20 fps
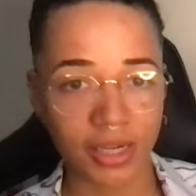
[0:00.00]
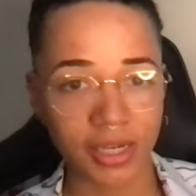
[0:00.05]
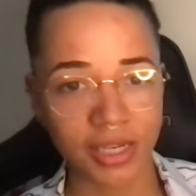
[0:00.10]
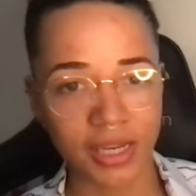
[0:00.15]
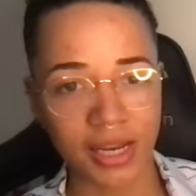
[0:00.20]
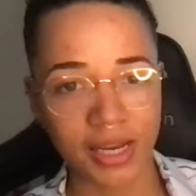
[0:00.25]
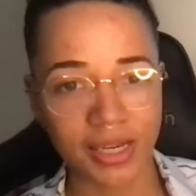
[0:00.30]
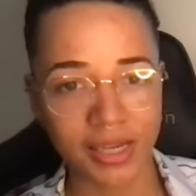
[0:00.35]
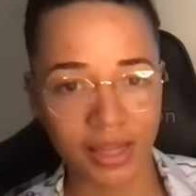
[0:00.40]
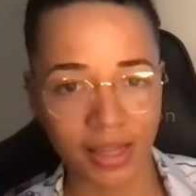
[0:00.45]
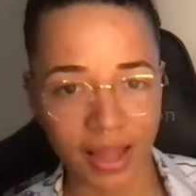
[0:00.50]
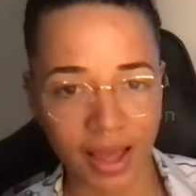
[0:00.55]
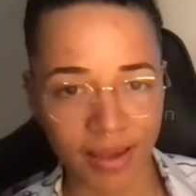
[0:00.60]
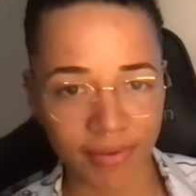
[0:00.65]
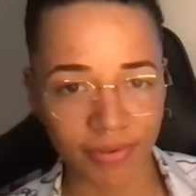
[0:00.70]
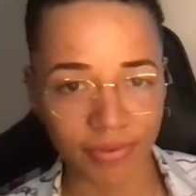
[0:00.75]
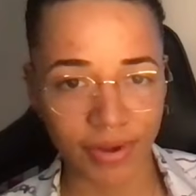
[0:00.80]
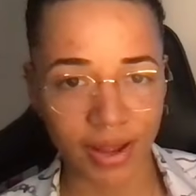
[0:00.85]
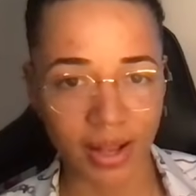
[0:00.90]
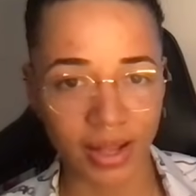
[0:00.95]
could change their
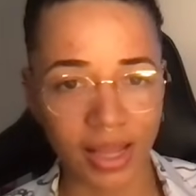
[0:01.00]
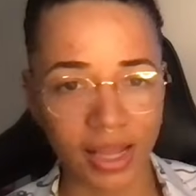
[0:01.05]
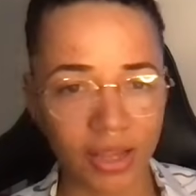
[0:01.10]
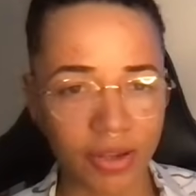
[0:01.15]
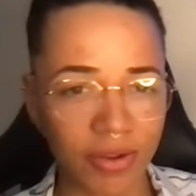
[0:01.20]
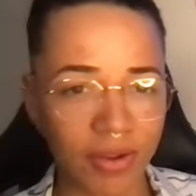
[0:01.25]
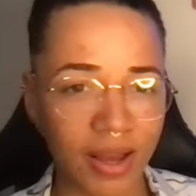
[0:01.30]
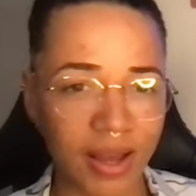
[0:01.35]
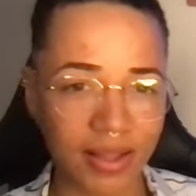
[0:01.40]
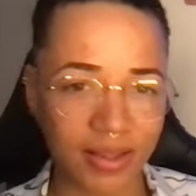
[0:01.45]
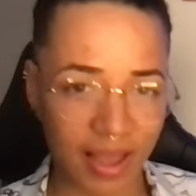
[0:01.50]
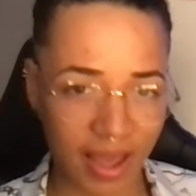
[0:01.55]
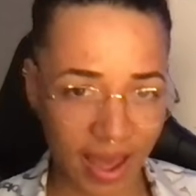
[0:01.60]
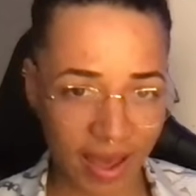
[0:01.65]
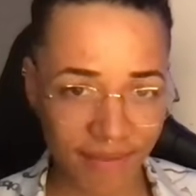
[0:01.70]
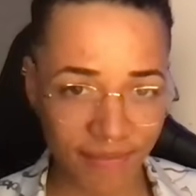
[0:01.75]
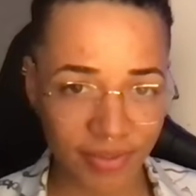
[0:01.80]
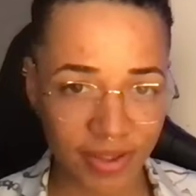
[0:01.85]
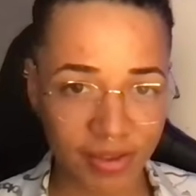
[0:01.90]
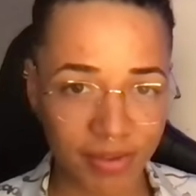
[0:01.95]
life around. Like, you guys
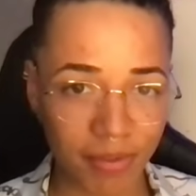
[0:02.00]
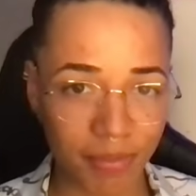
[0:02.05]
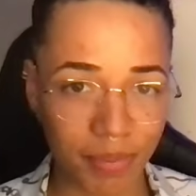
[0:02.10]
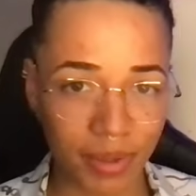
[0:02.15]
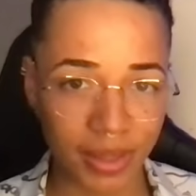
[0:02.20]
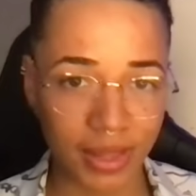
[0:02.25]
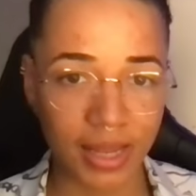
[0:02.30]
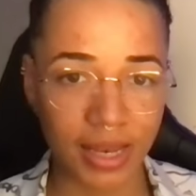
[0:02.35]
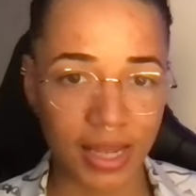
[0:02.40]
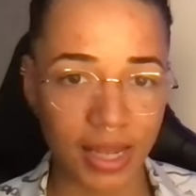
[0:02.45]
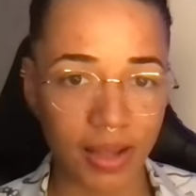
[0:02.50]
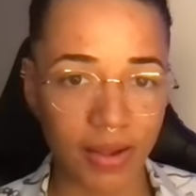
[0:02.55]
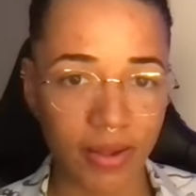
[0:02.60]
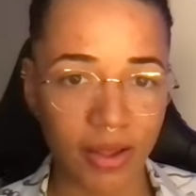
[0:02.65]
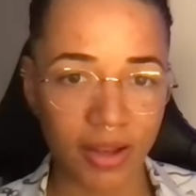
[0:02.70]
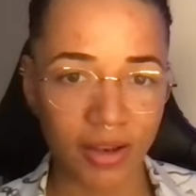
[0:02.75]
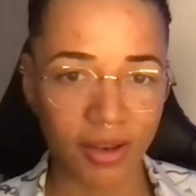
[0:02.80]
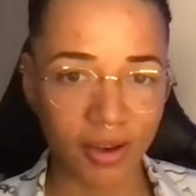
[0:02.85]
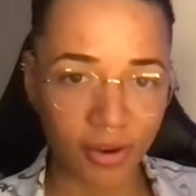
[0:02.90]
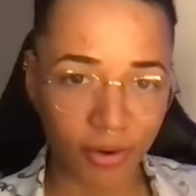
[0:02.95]
have this ability
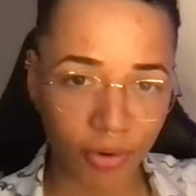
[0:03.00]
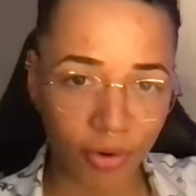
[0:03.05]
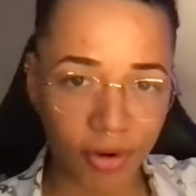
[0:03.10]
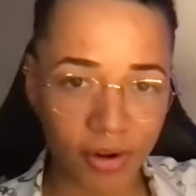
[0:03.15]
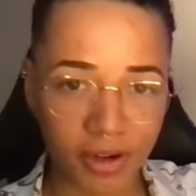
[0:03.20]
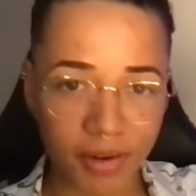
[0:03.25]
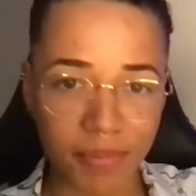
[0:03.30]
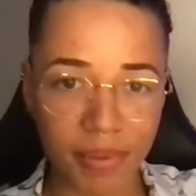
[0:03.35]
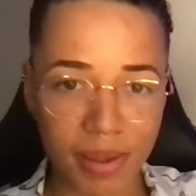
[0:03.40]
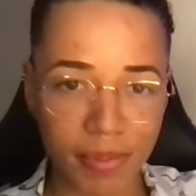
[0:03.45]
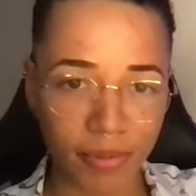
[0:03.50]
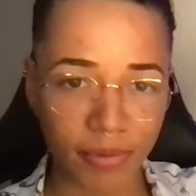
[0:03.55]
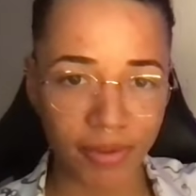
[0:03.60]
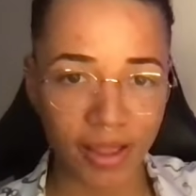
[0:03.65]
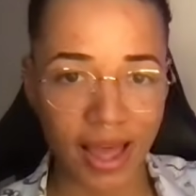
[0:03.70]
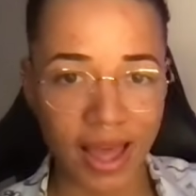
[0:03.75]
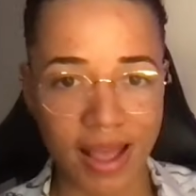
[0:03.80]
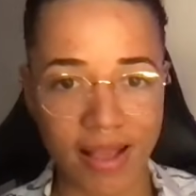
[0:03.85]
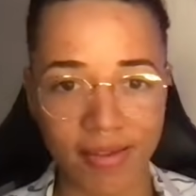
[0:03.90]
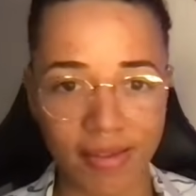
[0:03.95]
to talk to people's
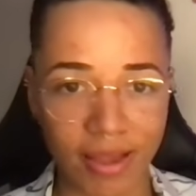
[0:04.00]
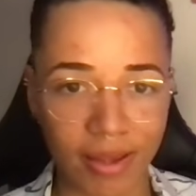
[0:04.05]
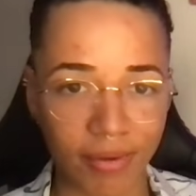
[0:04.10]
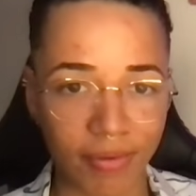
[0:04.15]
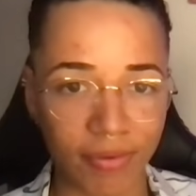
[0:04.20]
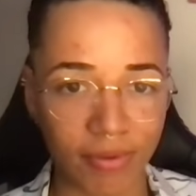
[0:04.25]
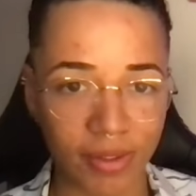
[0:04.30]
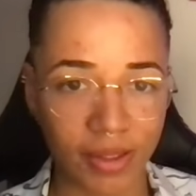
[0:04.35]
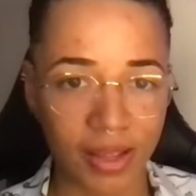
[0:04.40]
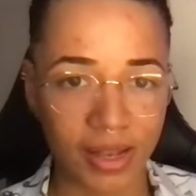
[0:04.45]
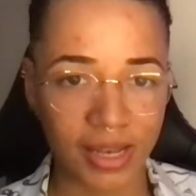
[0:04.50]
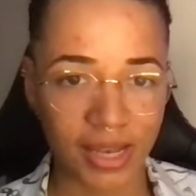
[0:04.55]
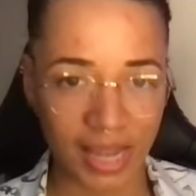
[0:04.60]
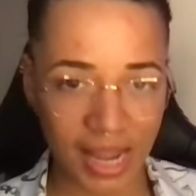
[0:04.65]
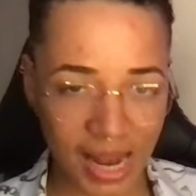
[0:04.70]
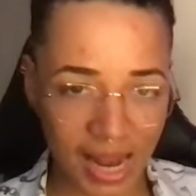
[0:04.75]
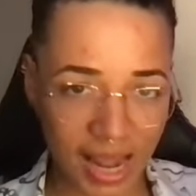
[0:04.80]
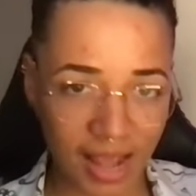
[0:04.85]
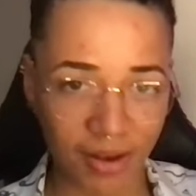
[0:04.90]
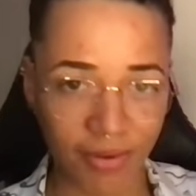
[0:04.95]
higher selves, to
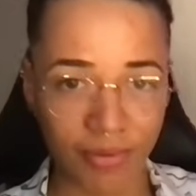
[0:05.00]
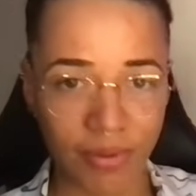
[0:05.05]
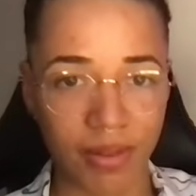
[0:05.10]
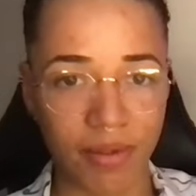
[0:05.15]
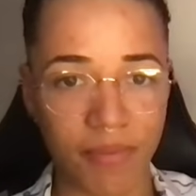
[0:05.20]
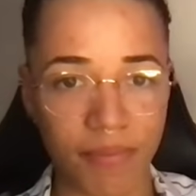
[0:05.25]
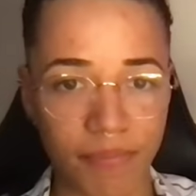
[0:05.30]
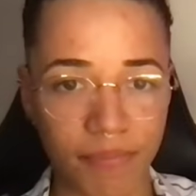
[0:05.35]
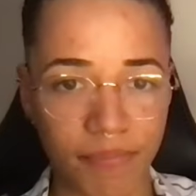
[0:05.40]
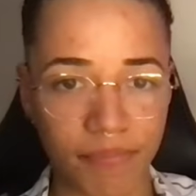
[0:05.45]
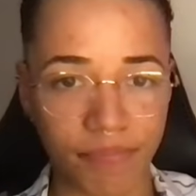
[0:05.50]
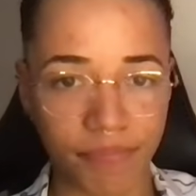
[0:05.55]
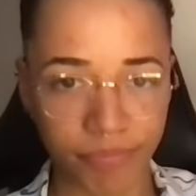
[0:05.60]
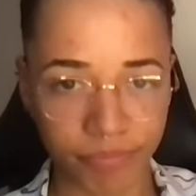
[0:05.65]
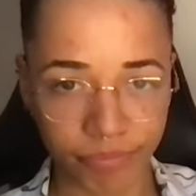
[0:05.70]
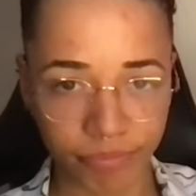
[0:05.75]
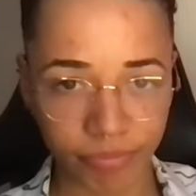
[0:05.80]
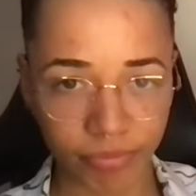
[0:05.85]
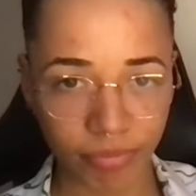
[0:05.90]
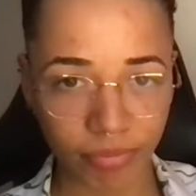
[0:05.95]
connect with them,
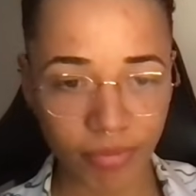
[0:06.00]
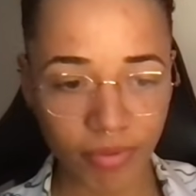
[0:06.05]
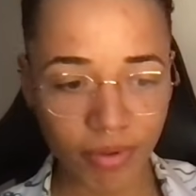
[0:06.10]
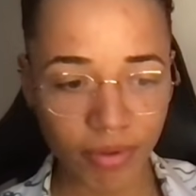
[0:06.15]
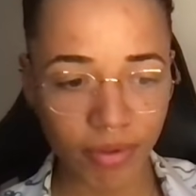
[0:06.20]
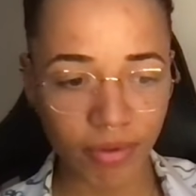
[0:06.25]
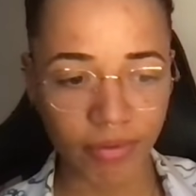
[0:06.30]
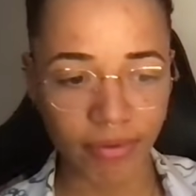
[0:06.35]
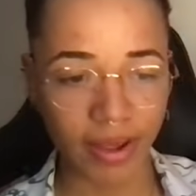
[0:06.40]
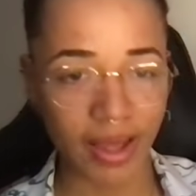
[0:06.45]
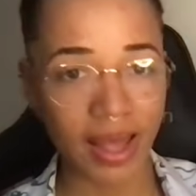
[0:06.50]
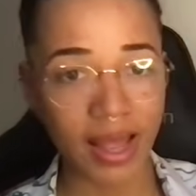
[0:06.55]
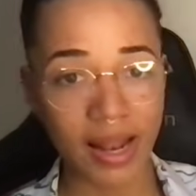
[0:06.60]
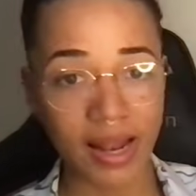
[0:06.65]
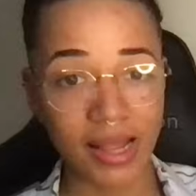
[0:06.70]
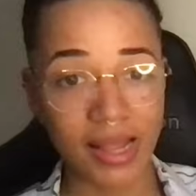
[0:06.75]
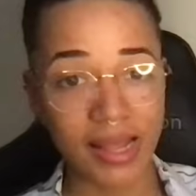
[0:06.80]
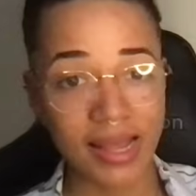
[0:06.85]
right?